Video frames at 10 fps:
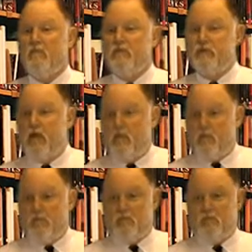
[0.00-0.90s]

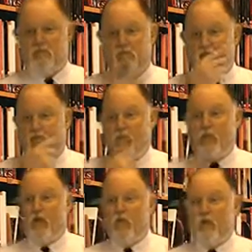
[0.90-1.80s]
So,
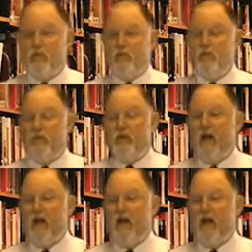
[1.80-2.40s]
we would